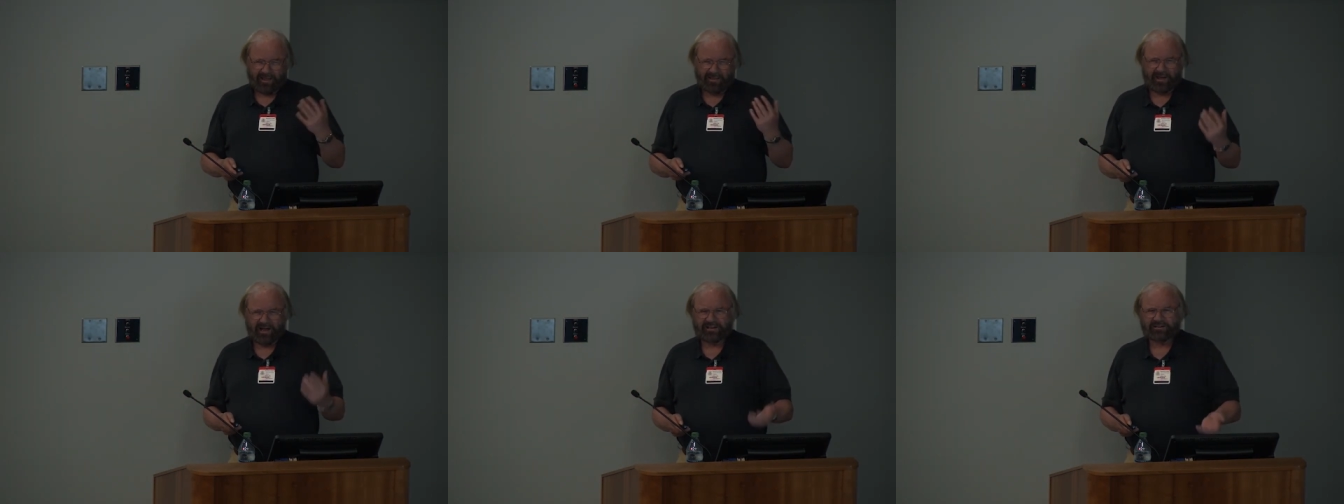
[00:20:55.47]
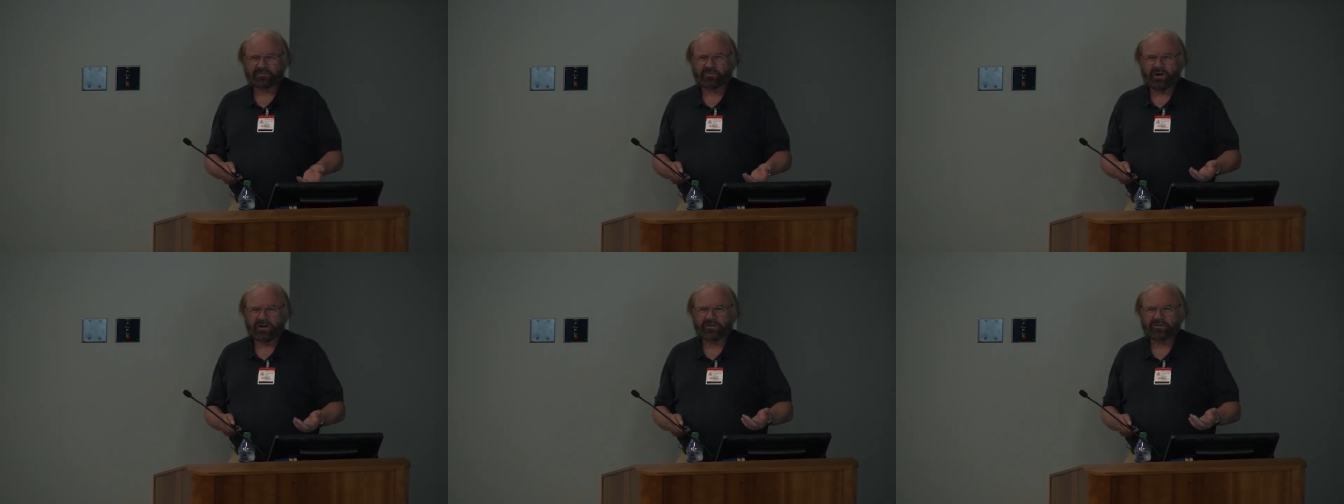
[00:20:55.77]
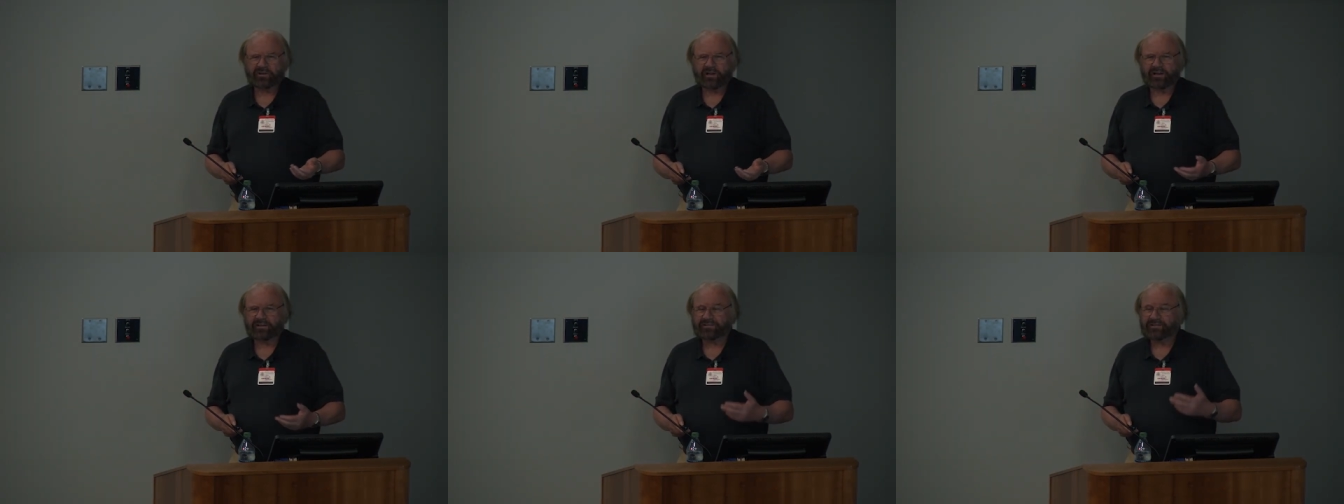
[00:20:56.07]
And that's why
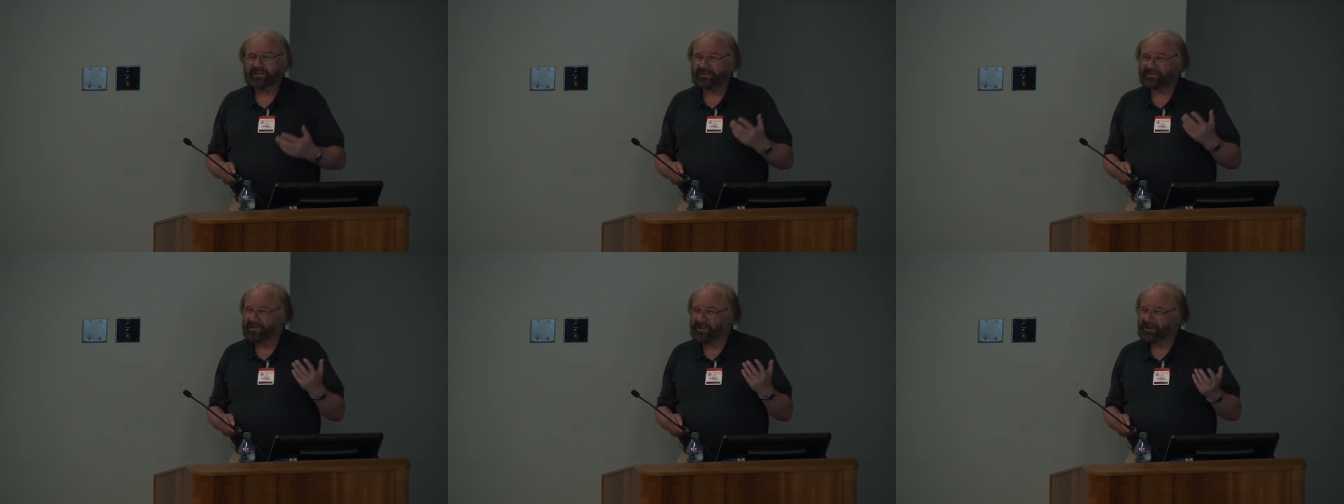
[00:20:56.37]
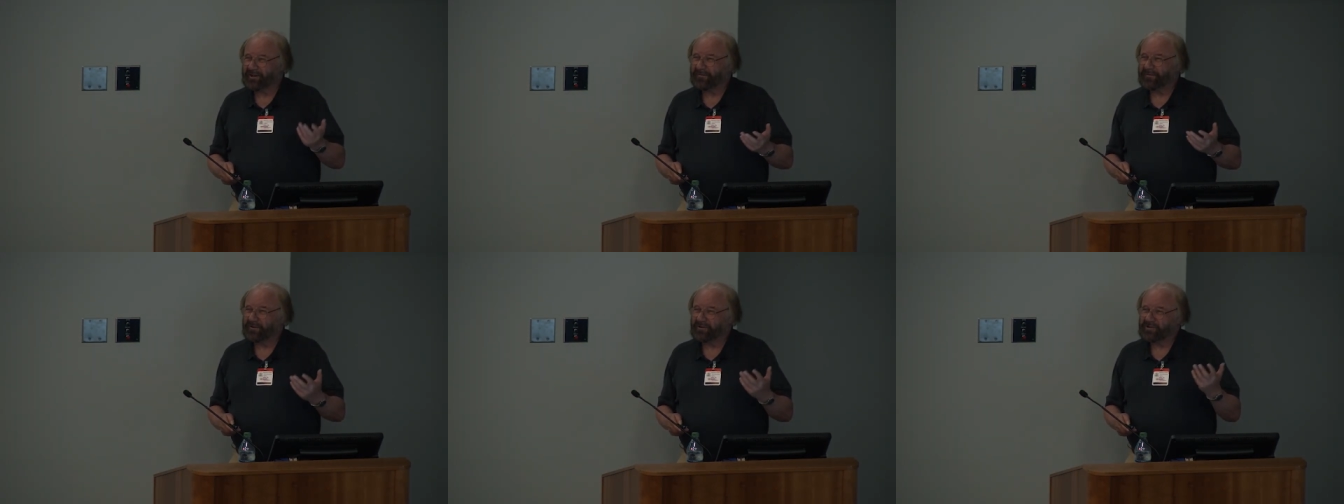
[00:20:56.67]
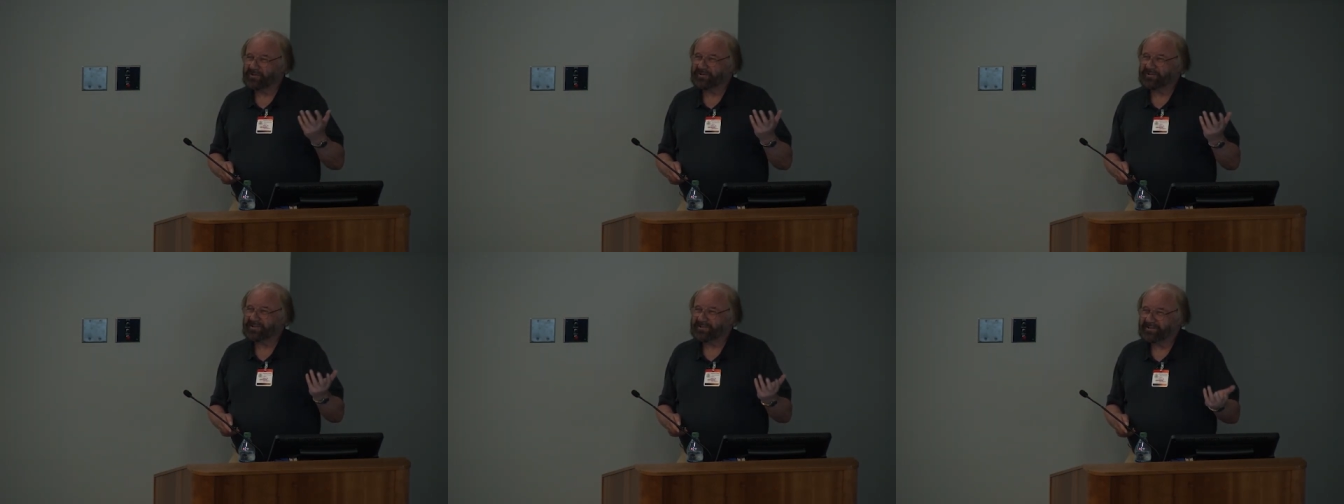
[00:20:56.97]
you get such
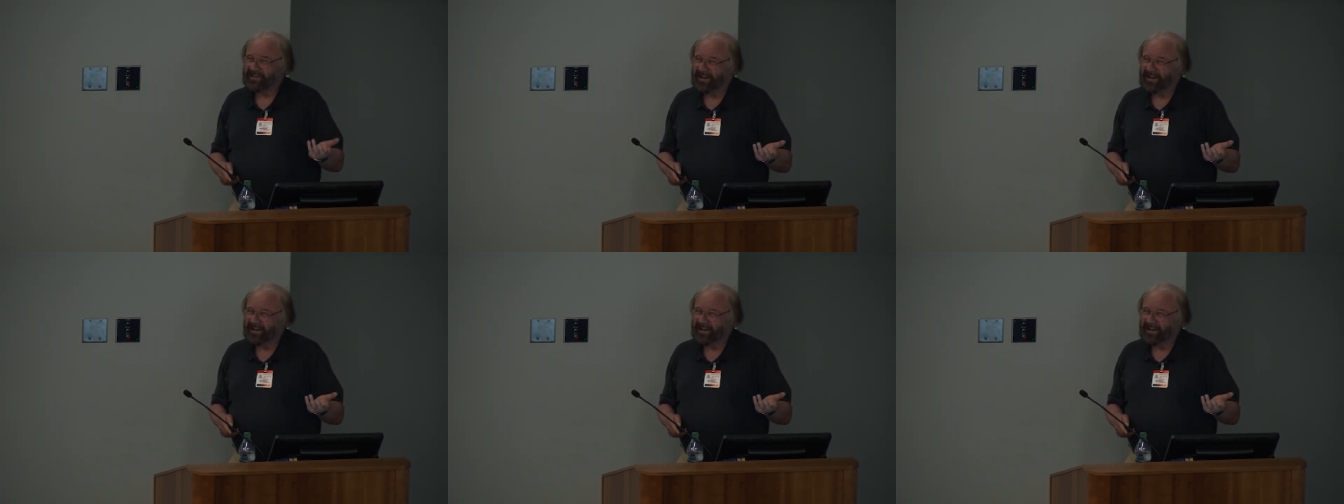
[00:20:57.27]
artificial,